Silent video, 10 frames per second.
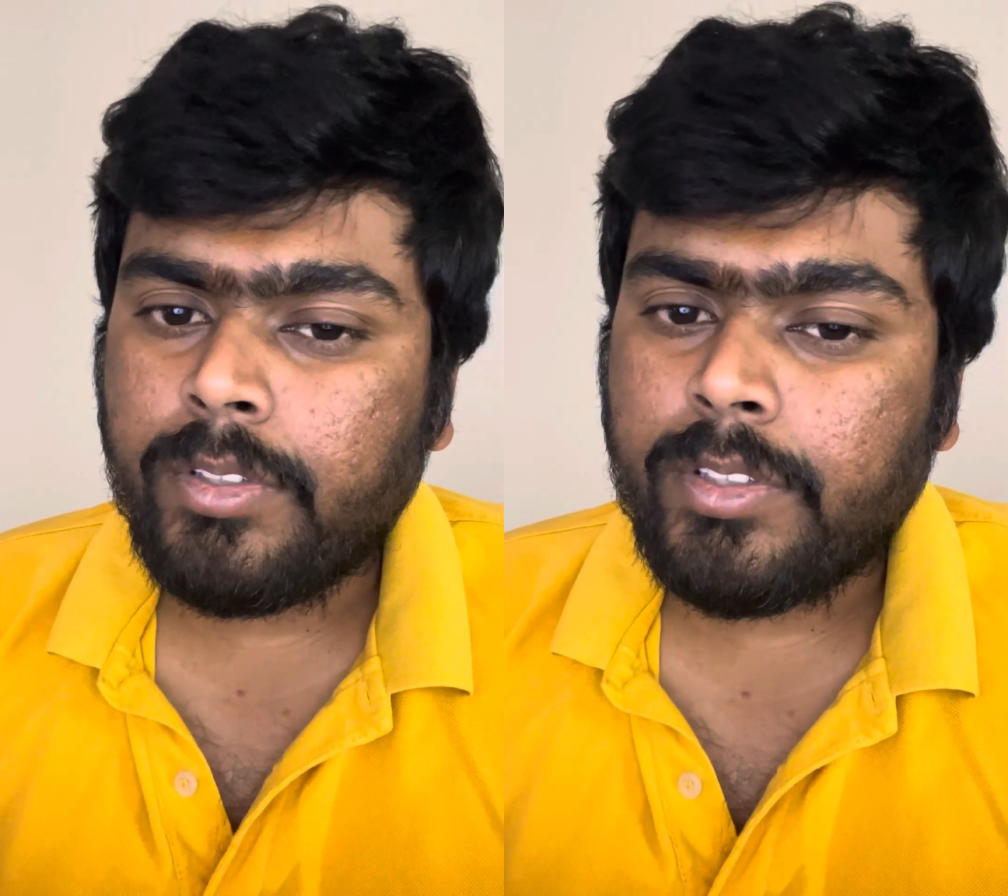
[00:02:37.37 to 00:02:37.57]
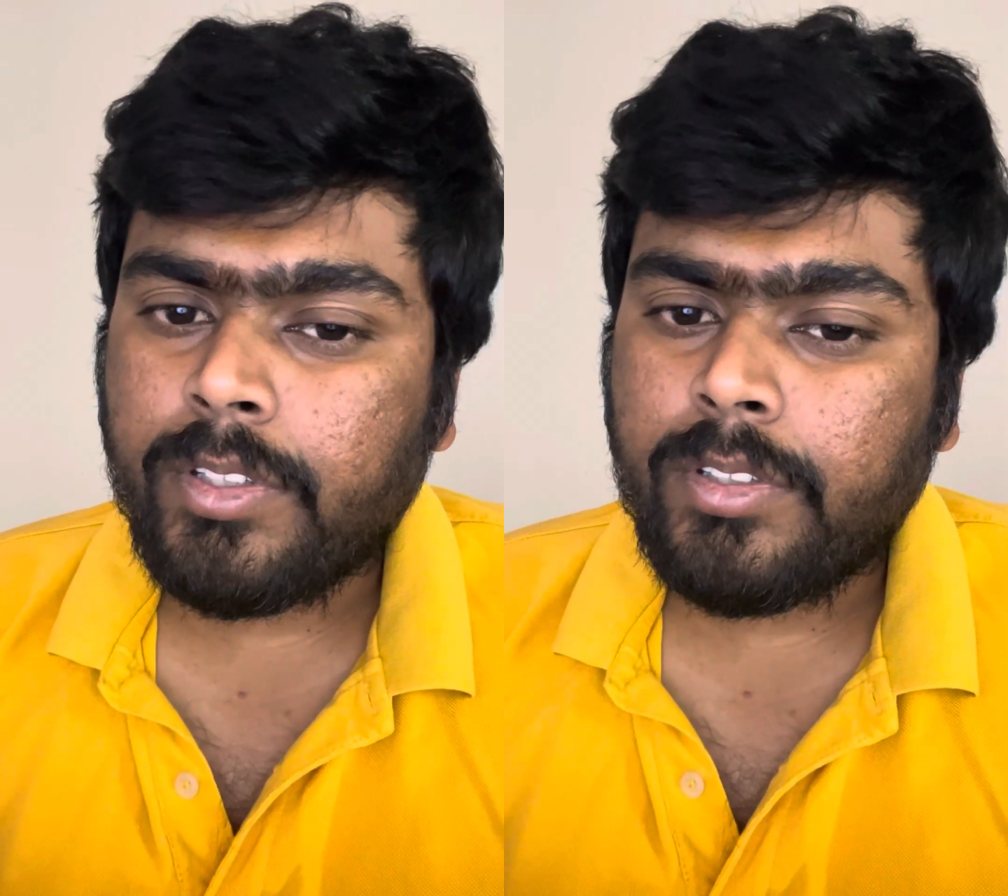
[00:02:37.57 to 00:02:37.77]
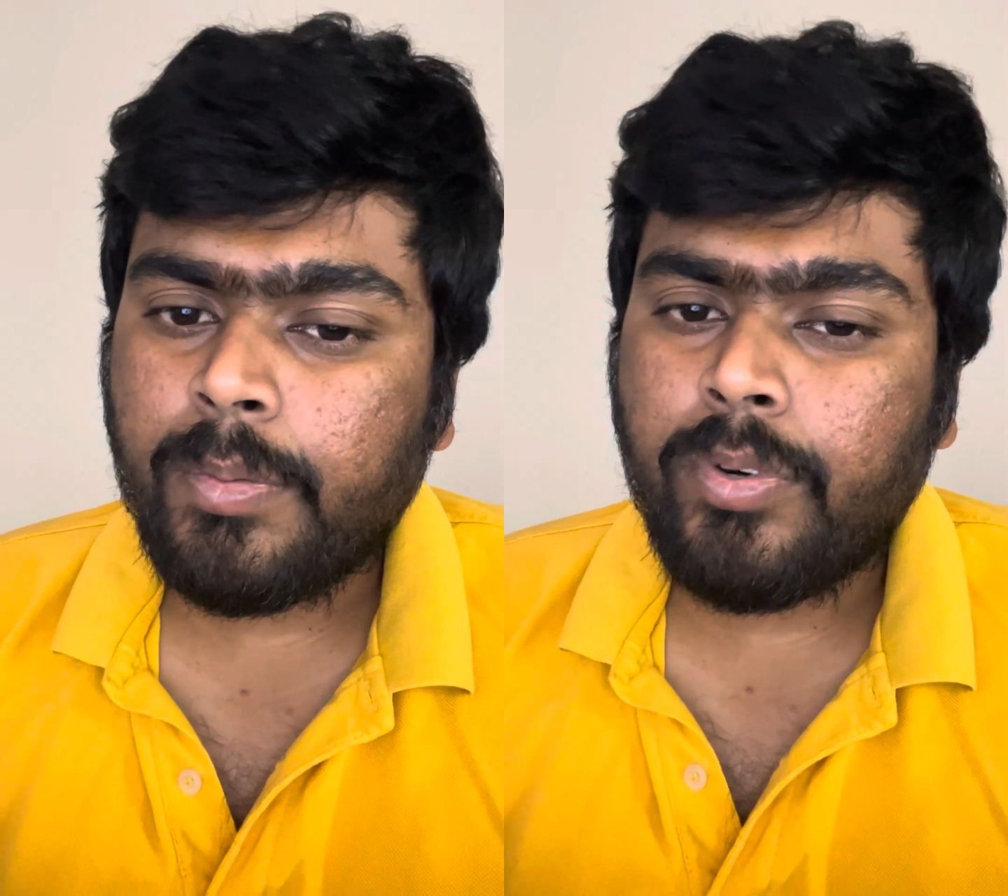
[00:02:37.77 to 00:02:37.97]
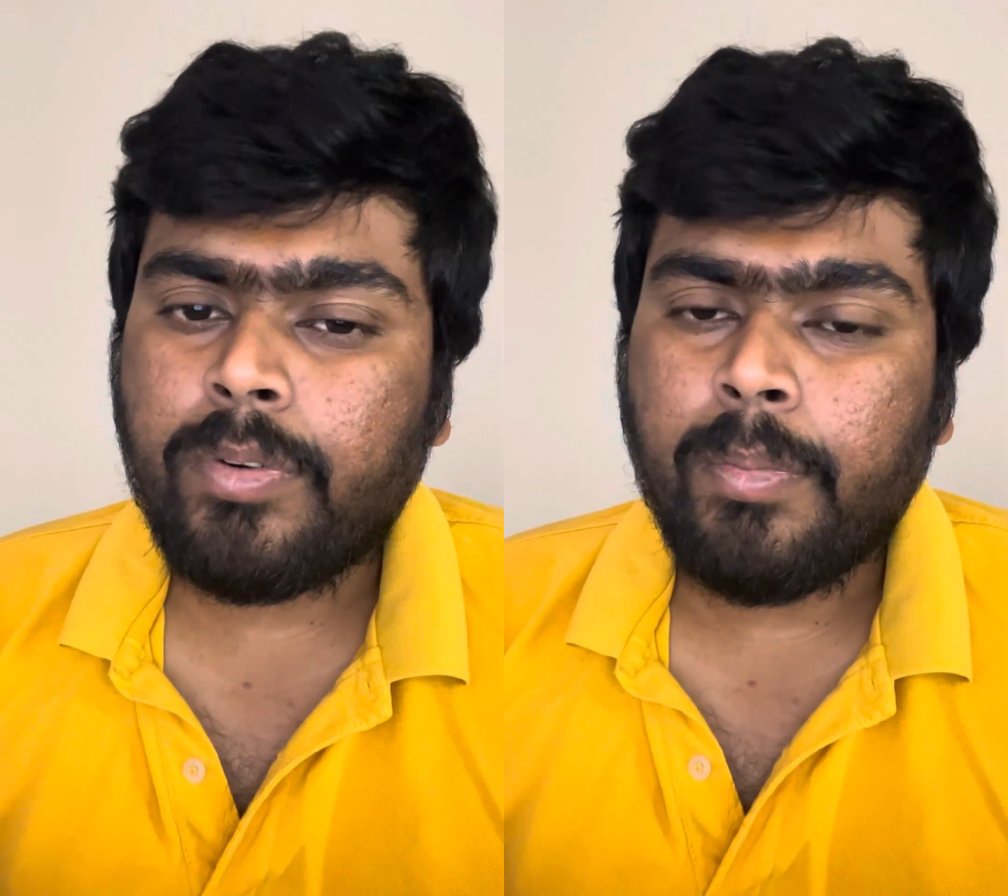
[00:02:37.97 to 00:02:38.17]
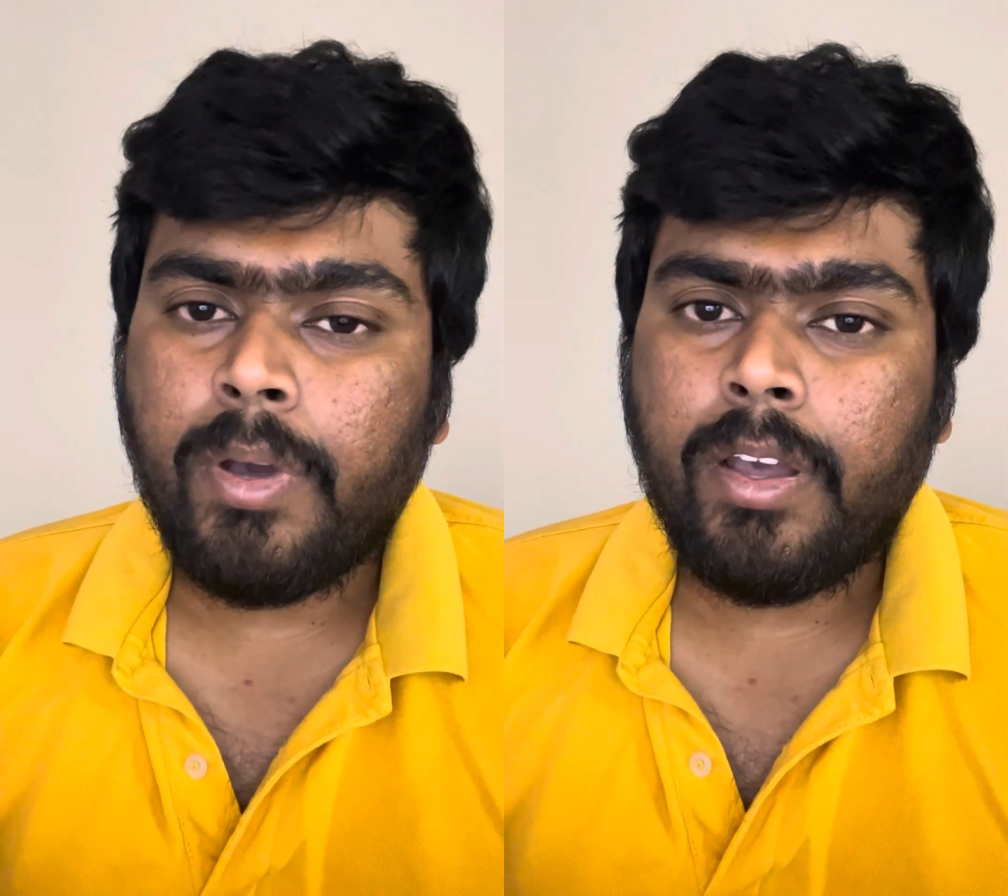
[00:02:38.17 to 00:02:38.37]
discuss
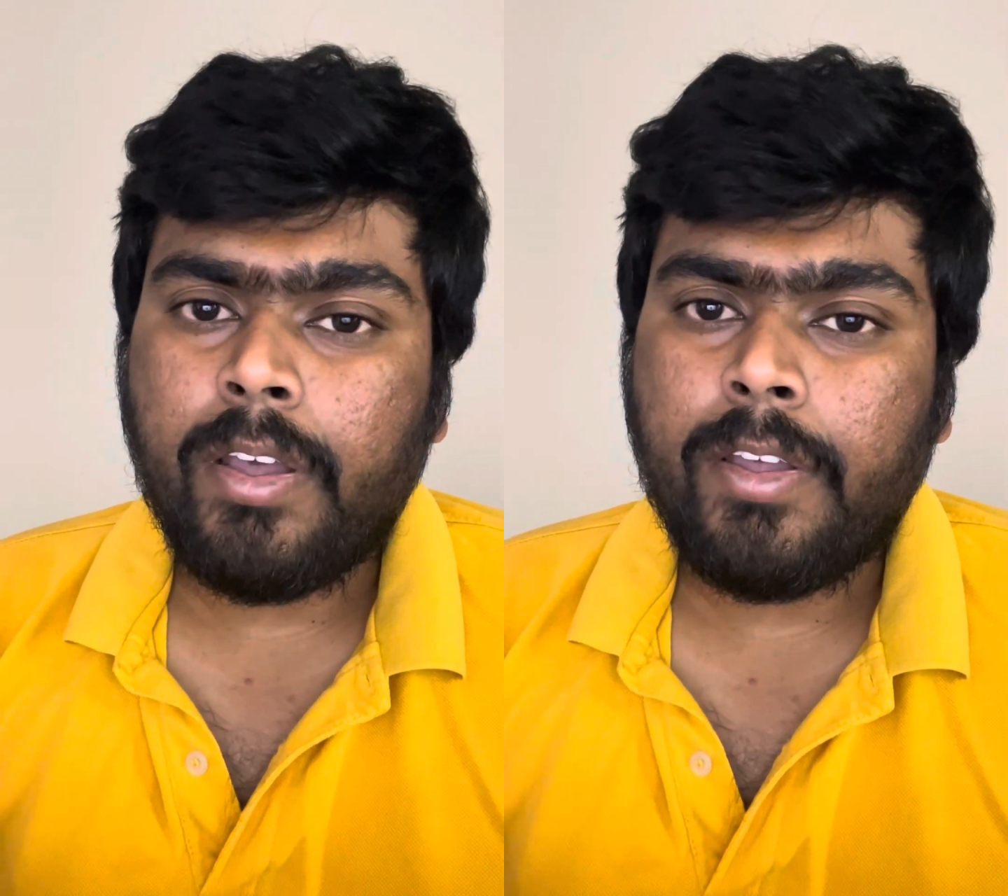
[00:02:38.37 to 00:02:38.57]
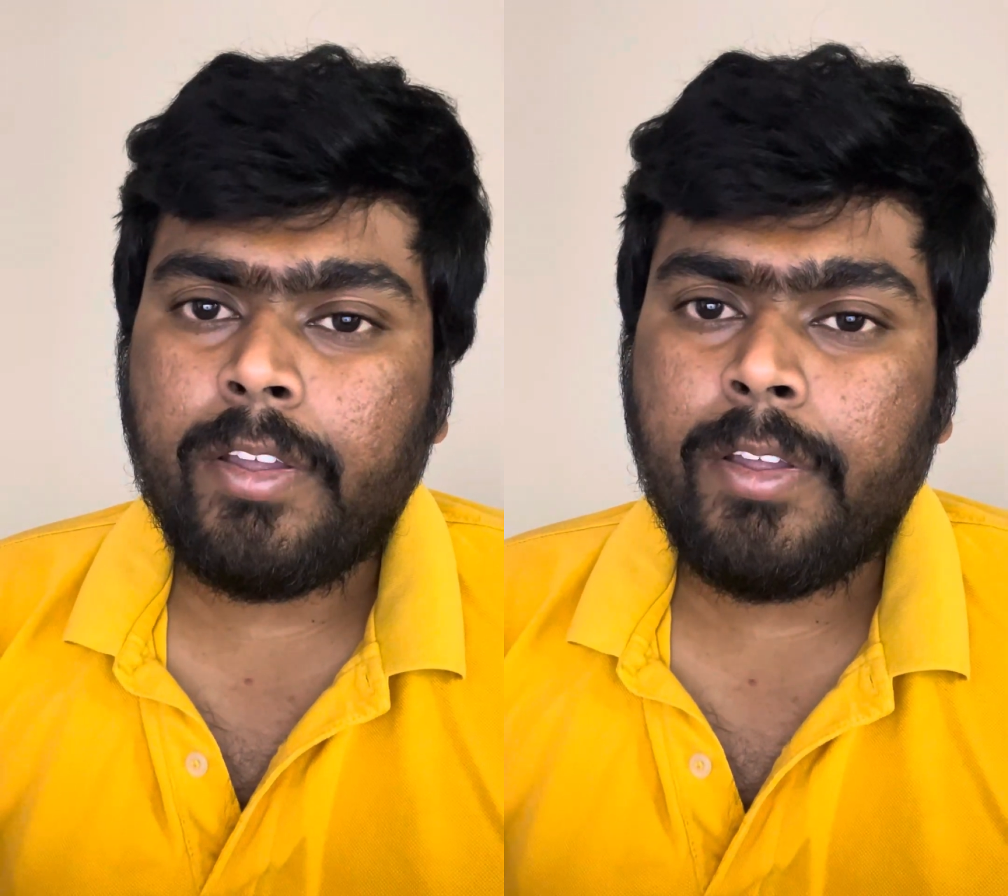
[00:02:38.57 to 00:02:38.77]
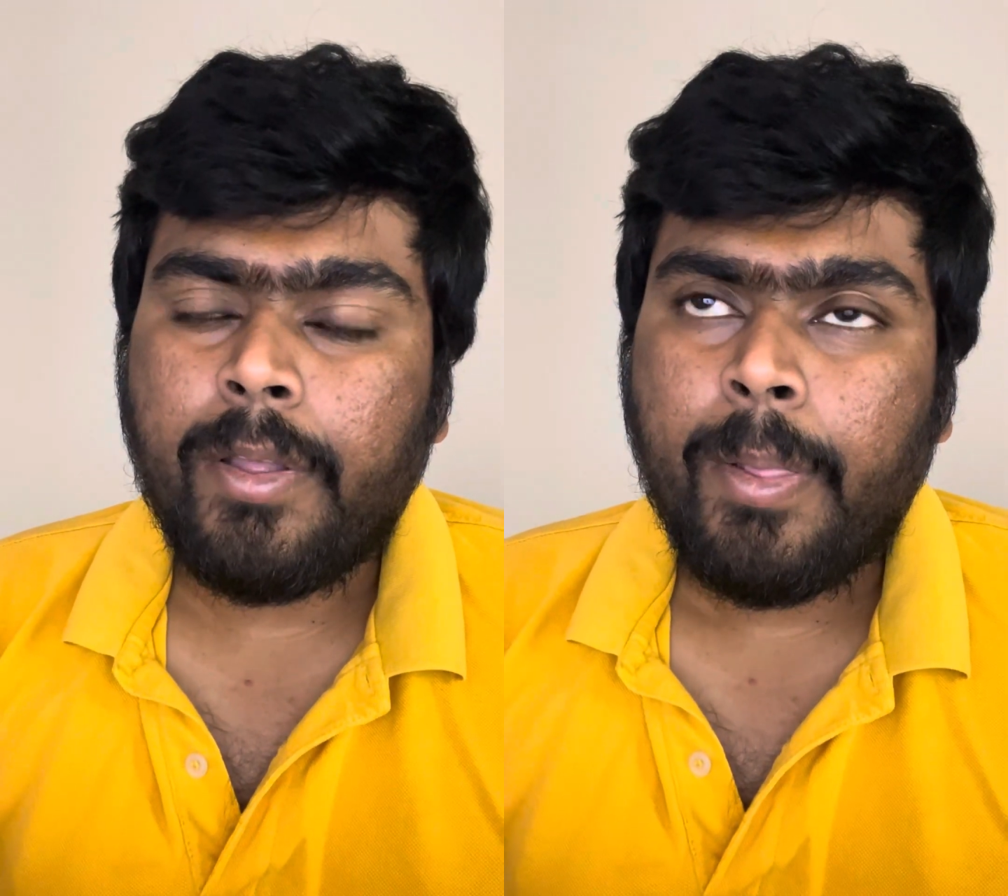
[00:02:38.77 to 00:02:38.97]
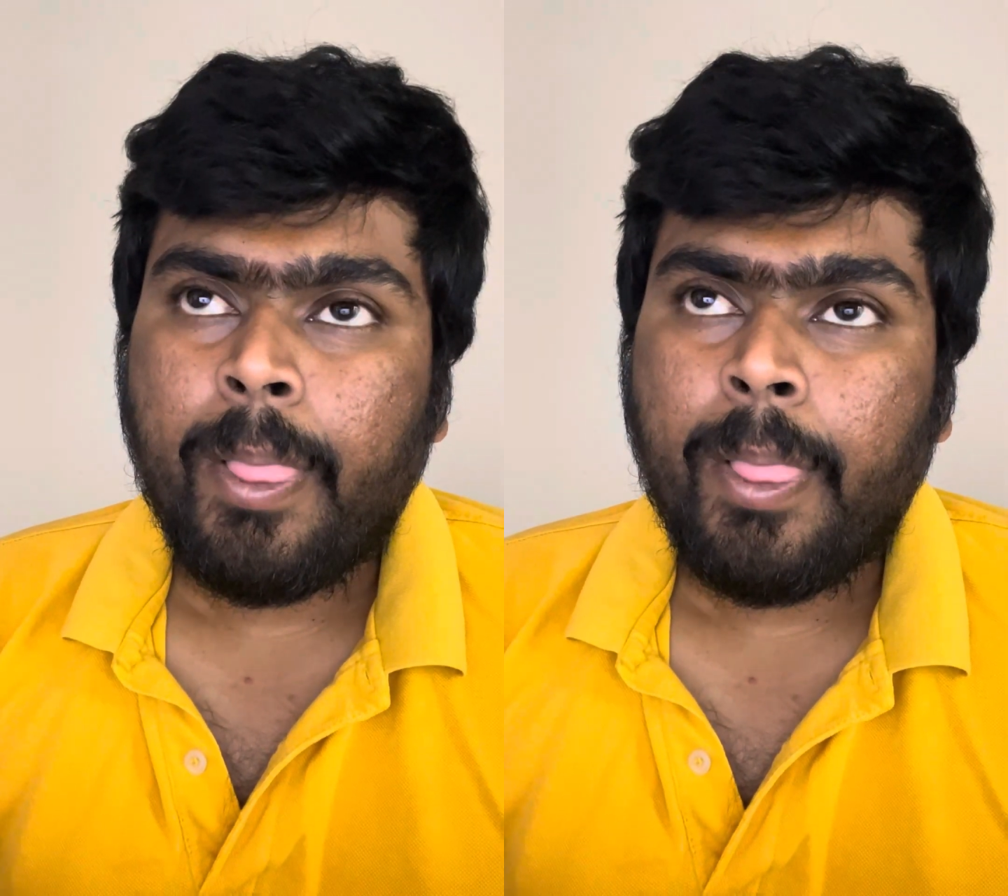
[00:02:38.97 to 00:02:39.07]
about my